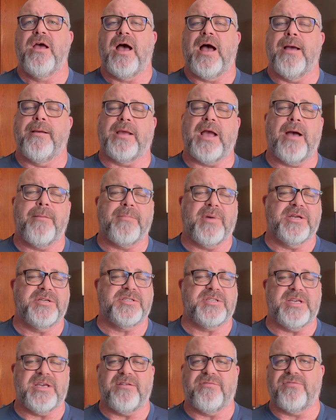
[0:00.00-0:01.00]
I got my
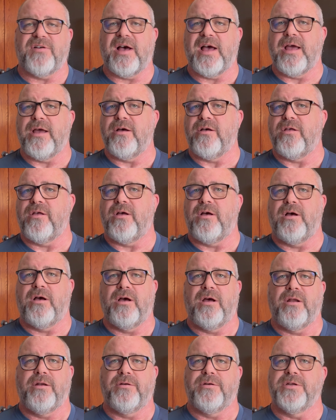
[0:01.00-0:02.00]
C file
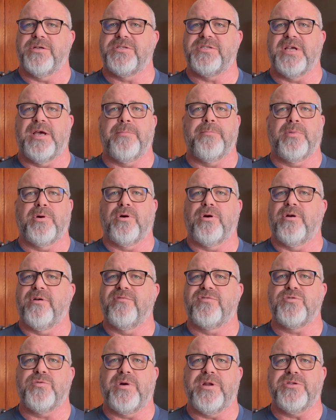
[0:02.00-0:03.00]
on December
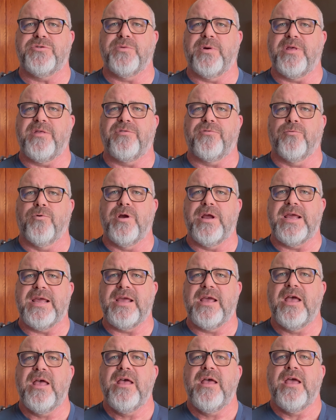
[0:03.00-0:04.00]
of
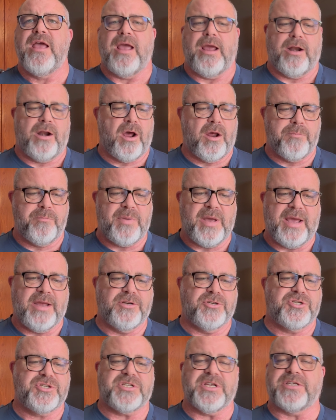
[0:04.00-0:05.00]
2023, and on
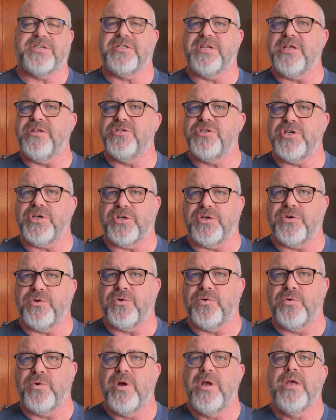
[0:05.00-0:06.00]
page
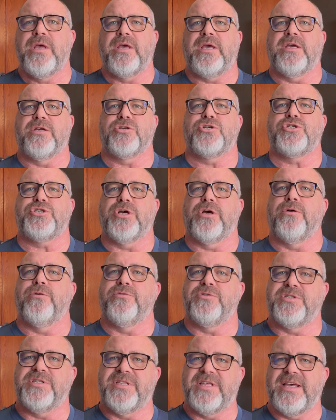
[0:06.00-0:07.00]
62, it
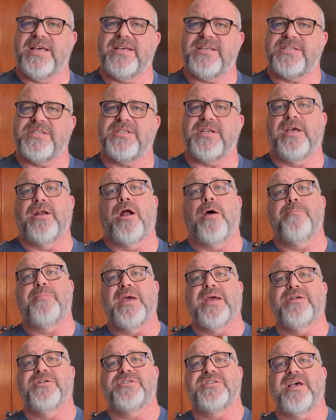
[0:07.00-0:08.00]
shows this, and on
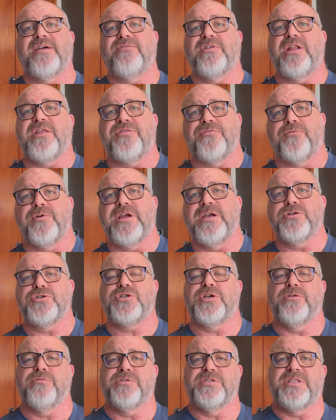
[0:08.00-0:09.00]
page 73, it
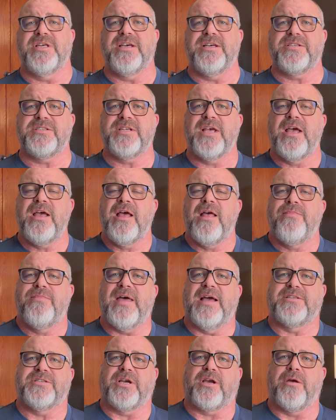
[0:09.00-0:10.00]
shows this.
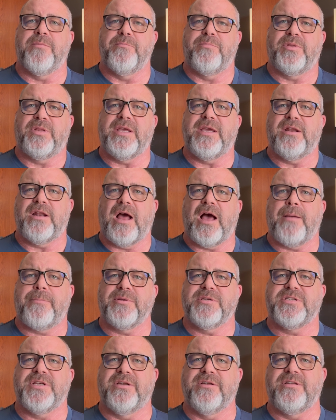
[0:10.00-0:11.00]
That's a complete
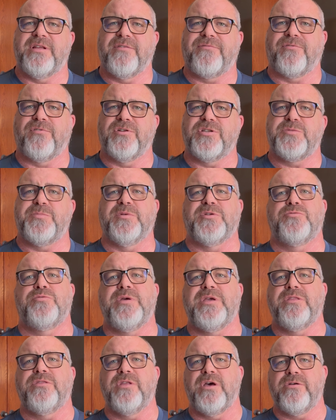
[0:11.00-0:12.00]
opposite difference
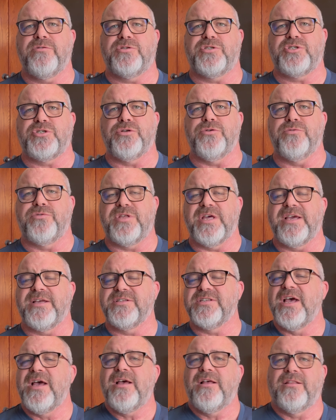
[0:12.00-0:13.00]
between those two
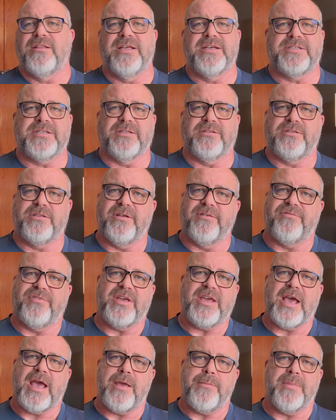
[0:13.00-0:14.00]
things. Listen, the
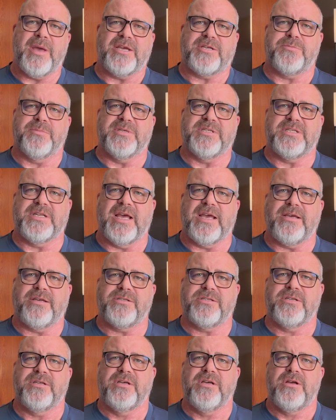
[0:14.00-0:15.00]
VA makes
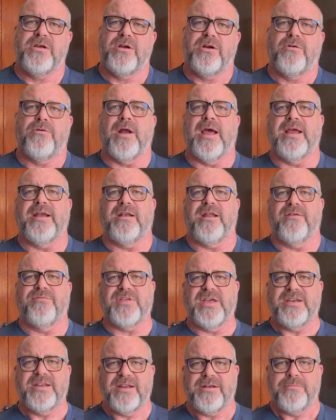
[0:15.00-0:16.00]
mistakes, right? If
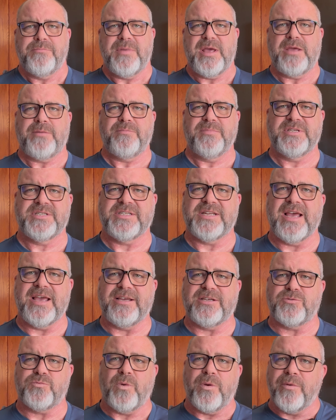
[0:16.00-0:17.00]
they didn't make
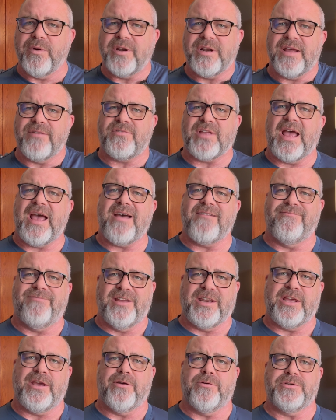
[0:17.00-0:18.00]
mistakes, we wouldn't have to have
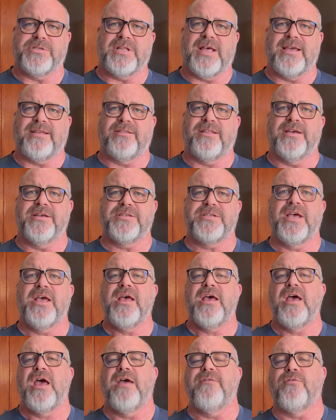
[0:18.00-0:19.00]
videos like this.
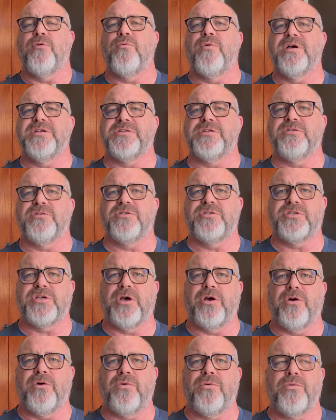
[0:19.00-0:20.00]
If it wasn't
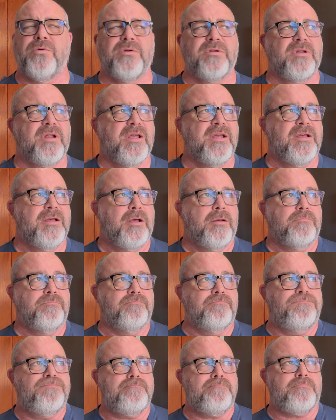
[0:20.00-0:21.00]
so
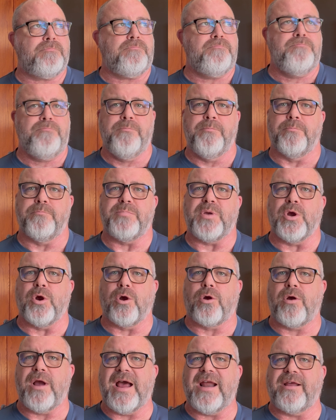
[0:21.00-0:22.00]

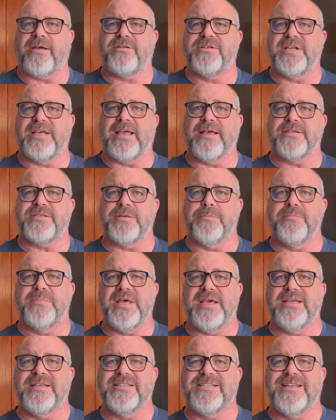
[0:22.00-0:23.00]
bureaucratic to get some
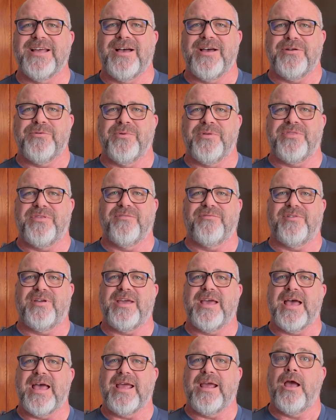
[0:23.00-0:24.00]
things done with the
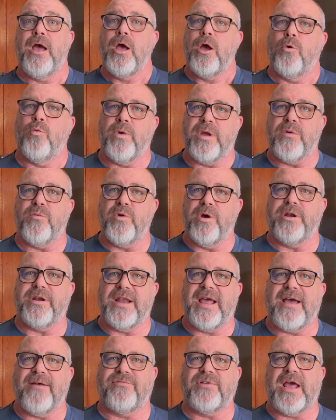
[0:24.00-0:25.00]
VA, we
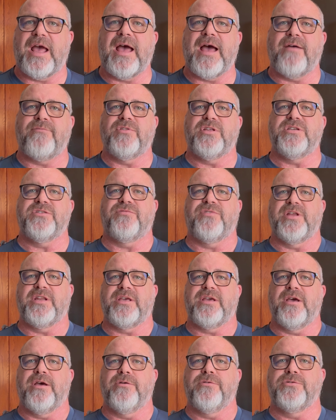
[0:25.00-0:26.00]
wouldn't have to have these
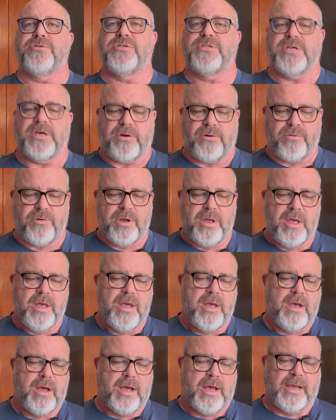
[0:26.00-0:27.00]
videos. So
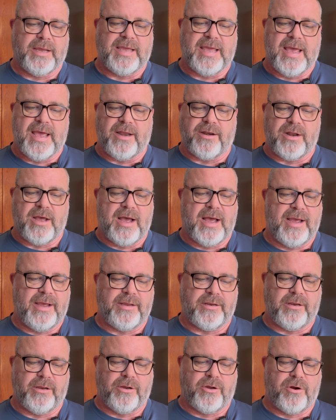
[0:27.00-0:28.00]
again,
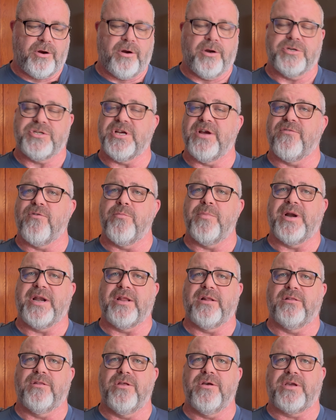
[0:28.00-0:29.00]
I encourage
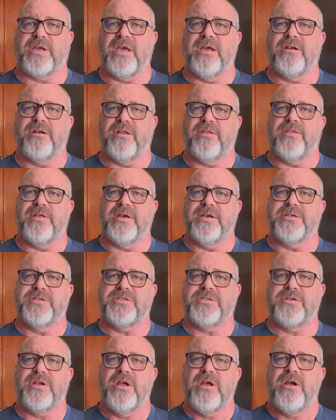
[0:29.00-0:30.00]
everybody to look into
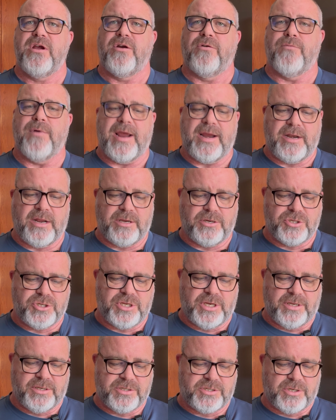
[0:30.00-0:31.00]
this rating
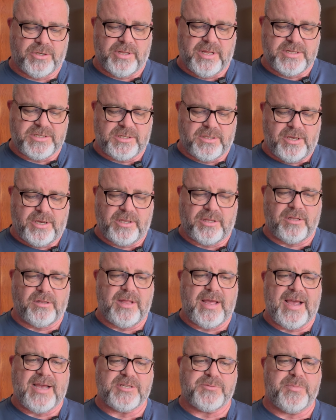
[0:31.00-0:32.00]
sheet. So let's look at the
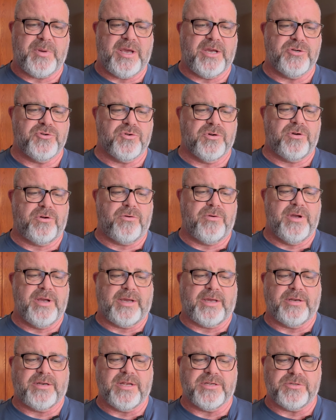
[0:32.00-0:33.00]
last page real
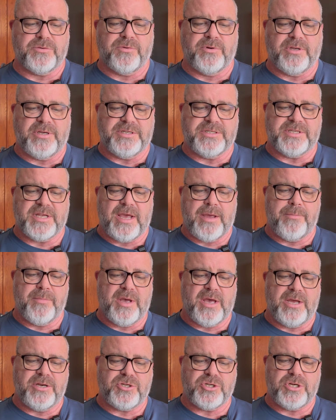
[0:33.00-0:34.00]
quick. It doesn't really say
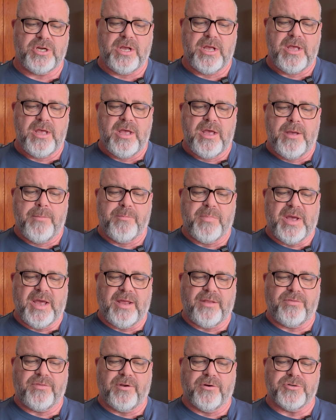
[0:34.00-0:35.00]
much,
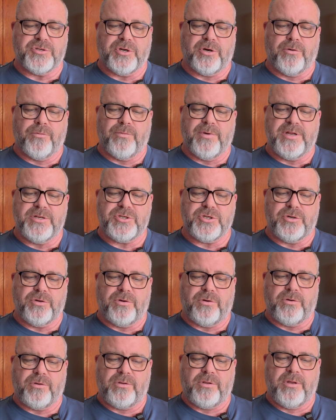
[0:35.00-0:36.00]
but there's an
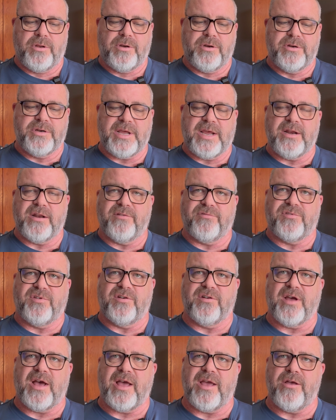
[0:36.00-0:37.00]
original date of
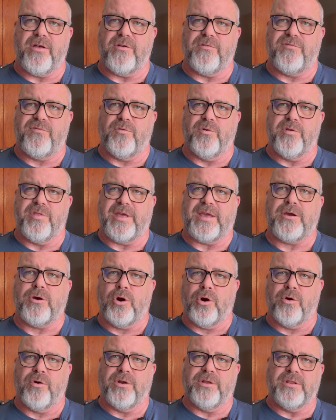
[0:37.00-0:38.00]
denial for the
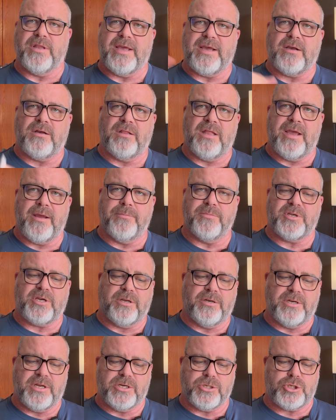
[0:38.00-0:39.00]
currently claimed
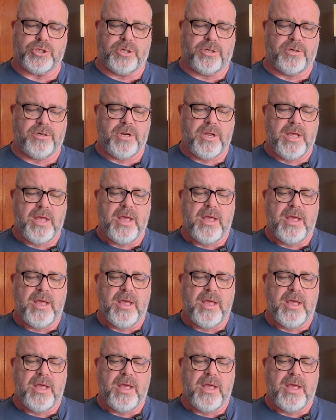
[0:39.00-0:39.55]
condition.